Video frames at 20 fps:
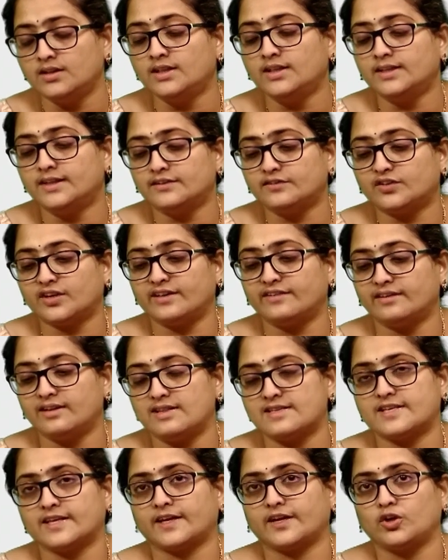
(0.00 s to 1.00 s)
general
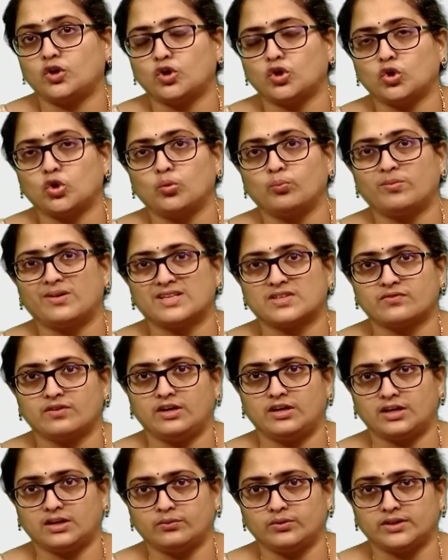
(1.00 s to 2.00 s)
second order low pass
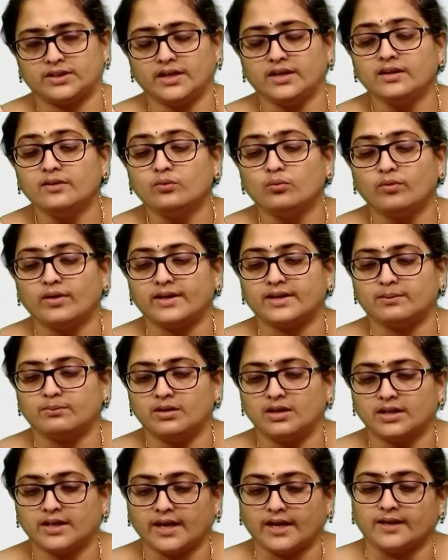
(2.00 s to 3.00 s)
filter with a
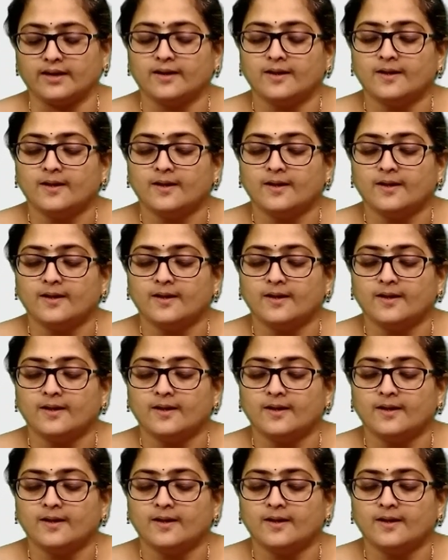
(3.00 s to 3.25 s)
variable gain.